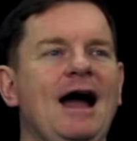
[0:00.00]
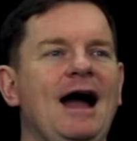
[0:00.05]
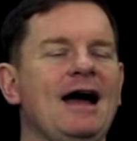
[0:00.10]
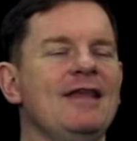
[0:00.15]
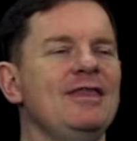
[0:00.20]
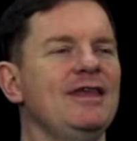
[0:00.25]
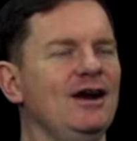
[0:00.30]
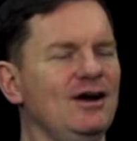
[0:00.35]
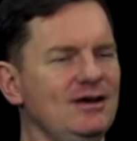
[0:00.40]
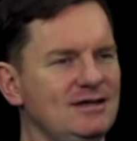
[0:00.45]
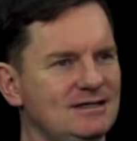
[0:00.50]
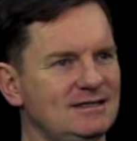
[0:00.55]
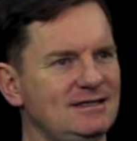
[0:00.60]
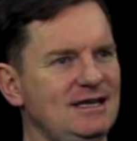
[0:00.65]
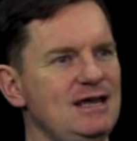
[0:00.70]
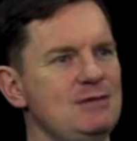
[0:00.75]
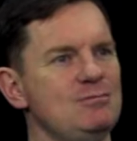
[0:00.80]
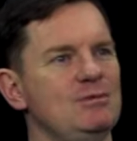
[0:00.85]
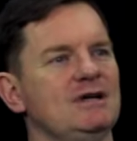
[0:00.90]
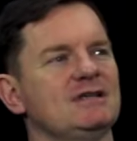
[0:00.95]
then I
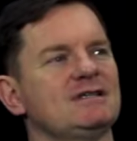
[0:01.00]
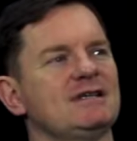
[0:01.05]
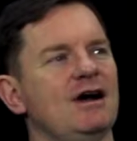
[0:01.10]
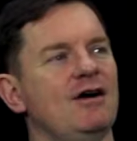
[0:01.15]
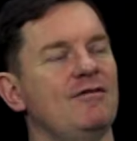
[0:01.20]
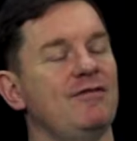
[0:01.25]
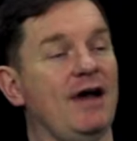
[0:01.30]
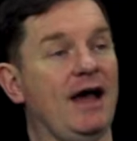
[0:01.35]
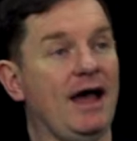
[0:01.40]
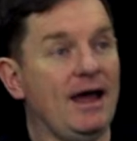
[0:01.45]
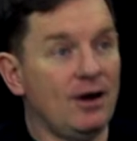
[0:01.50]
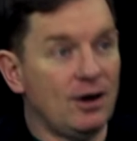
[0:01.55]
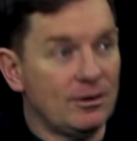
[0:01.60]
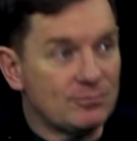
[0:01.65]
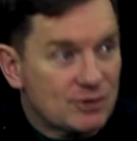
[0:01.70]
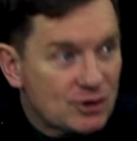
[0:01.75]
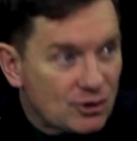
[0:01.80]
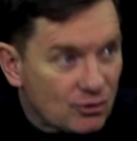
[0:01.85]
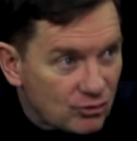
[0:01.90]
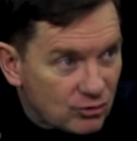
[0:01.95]
see myself and I'm
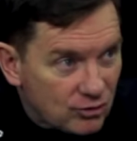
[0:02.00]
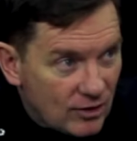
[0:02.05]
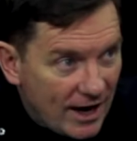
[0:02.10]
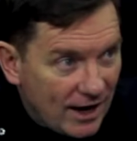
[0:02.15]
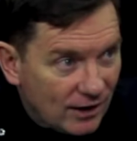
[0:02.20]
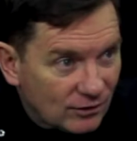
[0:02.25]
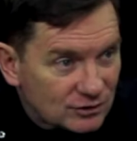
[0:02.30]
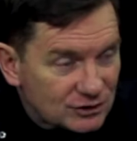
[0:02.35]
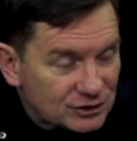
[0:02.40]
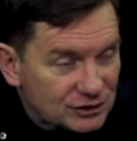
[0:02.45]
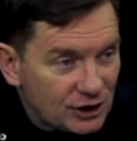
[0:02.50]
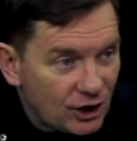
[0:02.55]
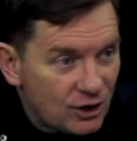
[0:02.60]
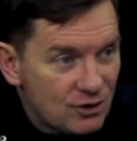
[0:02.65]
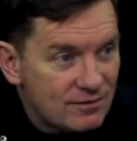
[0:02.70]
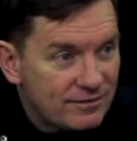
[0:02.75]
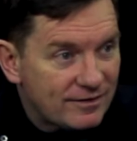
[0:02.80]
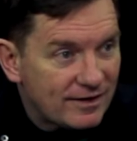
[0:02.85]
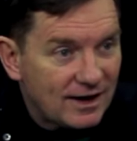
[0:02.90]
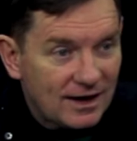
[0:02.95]
crouched
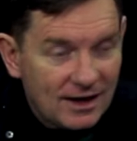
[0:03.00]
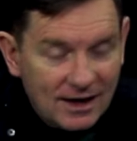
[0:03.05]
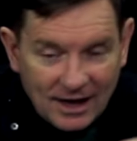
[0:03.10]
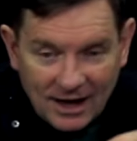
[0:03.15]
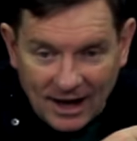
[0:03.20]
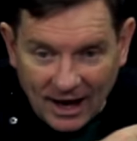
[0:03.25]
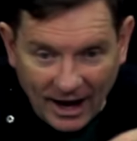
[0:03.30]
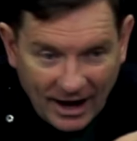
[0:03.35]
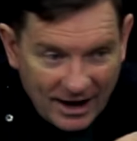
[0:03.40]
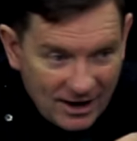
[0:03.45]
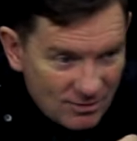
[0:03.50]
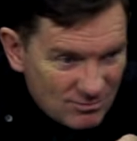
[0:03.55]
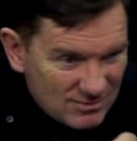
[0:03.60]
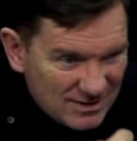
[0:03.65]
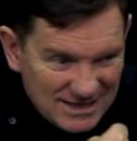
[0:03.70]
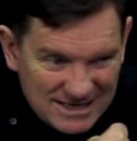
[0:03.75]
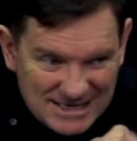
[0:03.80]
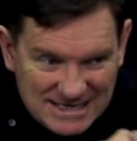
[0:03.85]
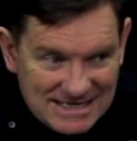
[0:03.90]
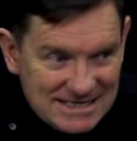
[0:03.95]
over and
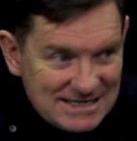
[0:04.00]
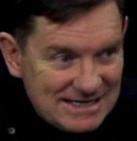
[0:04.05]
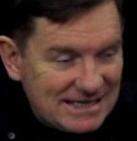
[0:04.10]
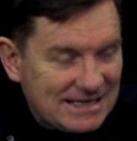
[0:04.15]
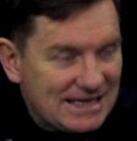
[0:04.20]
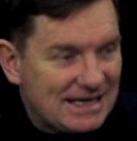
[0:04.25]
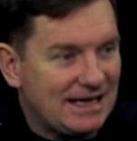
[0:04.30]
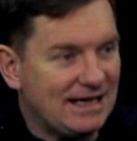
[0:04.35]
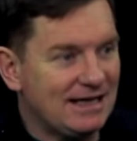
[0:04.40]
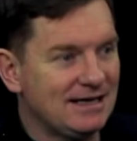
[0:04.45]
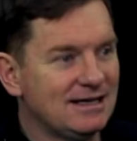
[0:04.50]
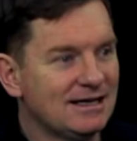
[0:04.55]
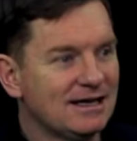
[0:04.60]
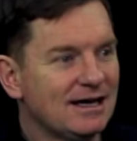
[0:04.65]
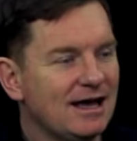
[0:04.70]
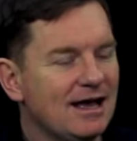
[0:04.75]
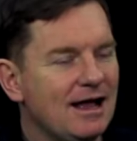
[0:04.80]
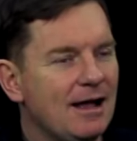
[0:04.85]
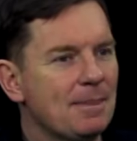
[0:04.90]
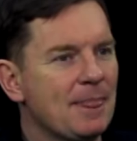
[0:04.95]
I'm leaning in,
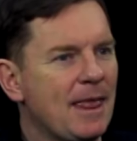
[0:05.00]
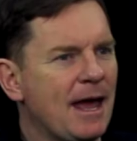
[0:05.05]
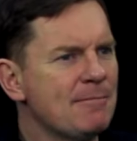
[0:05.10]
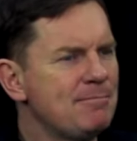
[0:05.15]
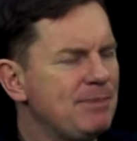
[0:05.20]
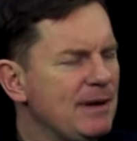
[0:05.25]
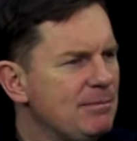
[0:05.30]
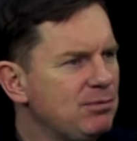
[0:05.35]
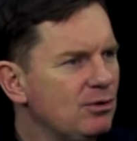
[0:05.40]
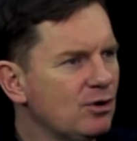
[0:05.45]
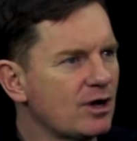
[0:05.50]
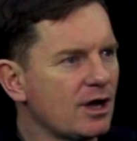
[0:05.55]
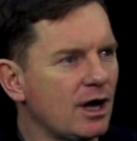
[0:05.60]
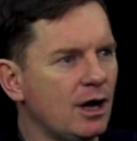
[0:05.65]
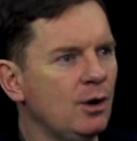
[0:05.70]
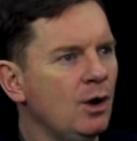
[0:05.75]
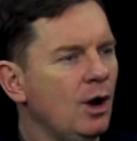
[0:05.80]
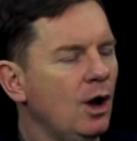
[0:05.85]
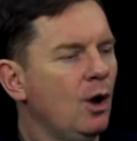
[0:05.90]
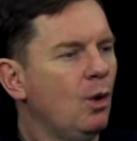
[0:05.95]
and people
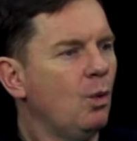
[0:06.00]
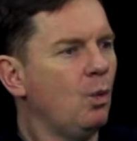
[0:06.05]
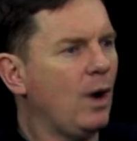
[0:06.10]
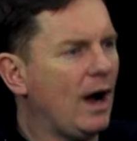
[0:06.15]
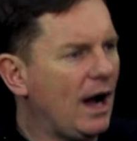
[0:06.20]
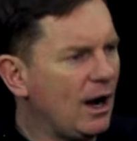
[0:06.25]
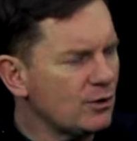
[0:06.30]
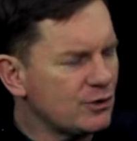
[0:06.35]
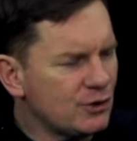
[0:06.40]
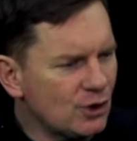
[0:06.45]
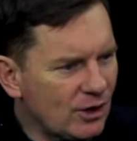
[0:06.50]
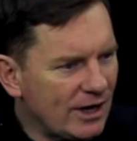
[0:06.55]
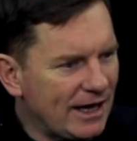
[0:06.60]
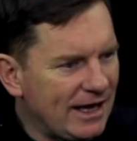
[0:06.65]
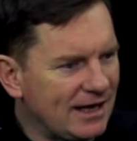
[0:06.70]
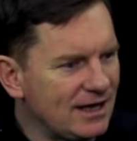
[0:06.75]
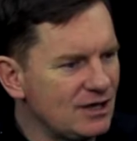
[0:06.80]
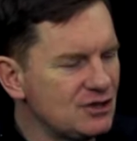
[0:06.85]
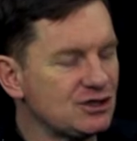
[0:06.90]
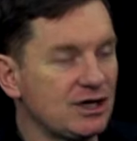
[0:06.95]
go, wow, your
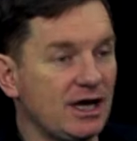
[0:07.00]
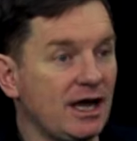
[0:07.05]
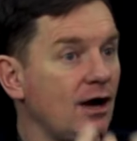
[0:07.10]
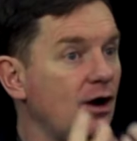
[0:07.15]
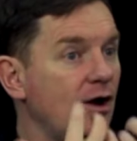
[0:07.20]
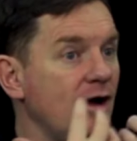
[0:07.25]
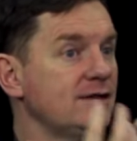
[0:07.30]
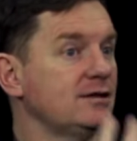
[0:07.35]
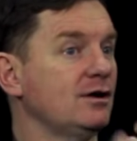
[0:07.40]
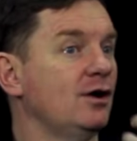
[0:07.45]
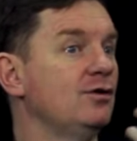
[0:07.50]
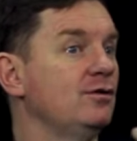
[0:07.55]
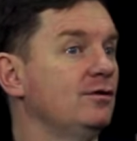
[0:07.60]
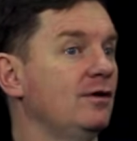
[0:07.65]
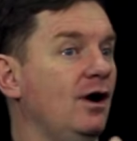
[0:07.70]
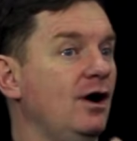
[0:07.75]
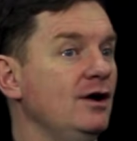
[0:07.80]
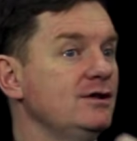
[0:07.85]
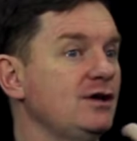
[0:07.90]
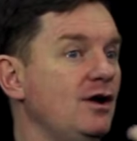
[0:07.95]
energy. And
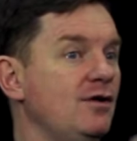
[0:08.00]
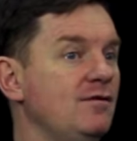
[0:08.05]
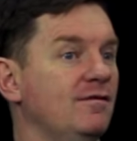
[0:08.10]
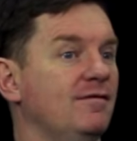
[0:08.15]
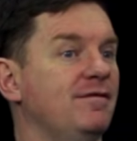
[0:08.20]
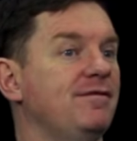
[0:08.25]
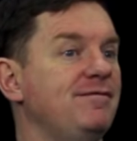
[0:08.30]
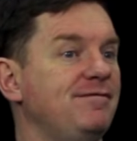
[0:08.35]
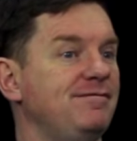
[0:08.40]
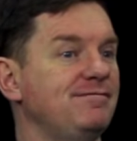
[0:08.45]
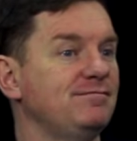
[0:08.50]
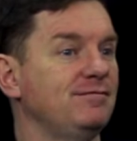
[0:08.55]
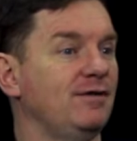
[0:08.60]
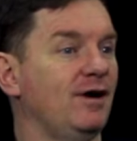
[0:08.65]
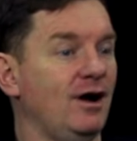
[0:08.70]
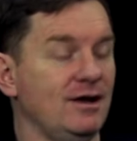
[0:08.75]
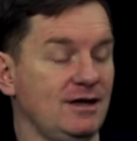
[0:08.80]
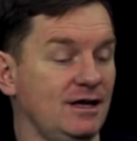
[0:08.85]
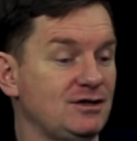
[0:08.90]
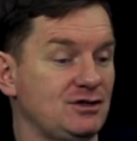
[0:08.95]

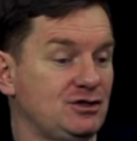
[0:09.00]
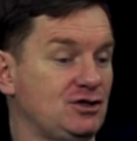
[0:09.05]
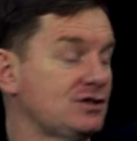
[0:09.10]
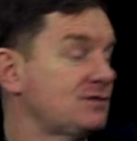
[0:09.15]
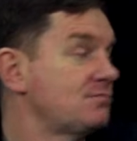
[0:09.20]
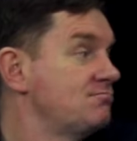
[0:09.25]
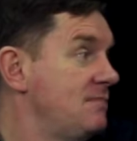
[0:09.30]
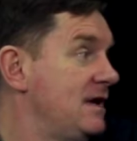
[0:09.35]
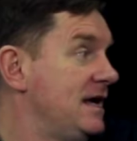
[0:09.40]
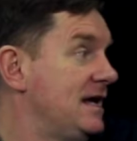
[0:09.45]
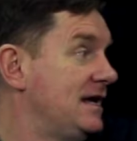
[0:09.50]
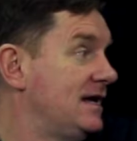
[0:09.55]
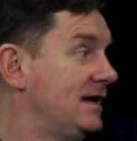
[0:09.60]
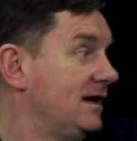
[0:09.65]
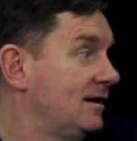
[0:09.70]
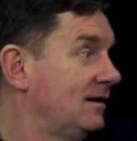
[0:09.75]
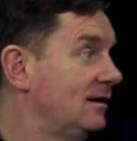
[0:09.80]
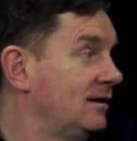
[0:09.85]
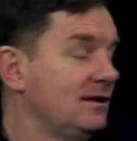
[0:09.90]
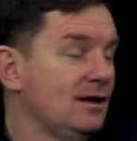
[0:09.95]
it's just
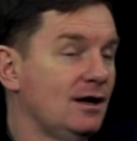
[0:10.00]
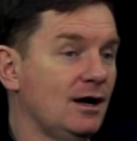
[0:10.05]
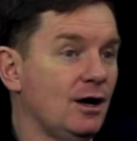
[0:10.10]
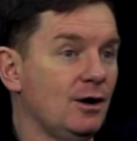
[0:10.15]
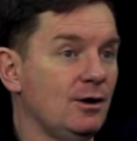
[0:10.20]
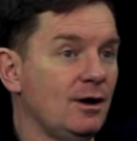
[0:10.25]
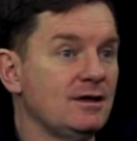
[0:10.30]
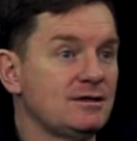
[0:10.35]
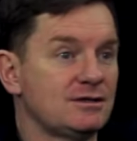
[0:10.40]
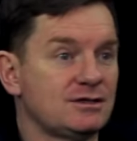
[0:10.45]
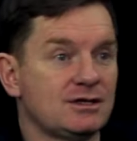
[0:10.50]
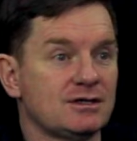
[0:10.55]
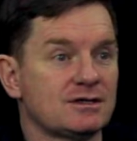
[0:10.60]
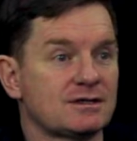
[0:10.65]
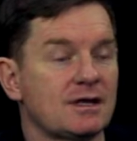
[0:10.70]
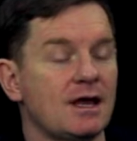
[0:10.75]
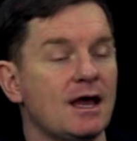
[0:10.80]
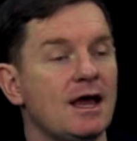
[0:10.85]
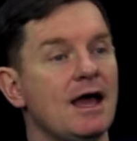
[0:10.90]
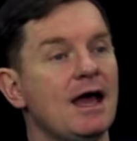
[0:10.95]
me, you know, it's just.
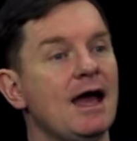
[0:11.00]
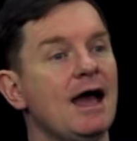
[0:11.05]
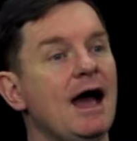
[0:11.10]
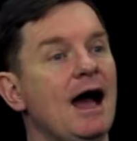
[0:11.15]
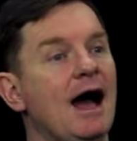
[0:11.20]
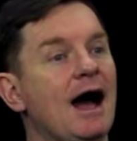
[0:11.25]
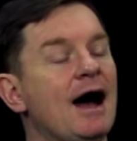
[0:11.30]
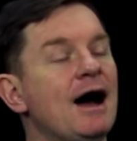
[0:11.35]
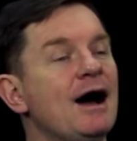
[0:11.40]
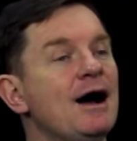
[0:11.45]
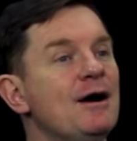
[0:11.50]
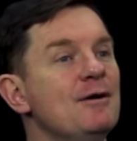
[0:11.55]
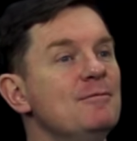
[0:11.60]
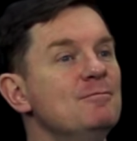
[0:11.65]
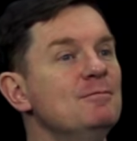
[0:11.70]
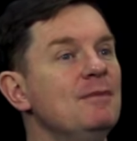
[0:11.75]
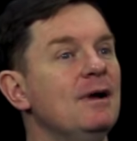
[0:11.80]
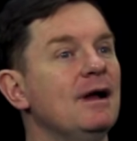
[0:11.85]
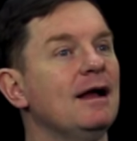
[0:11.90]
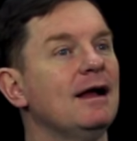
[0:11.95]
Okay.
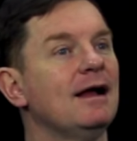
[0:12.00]
And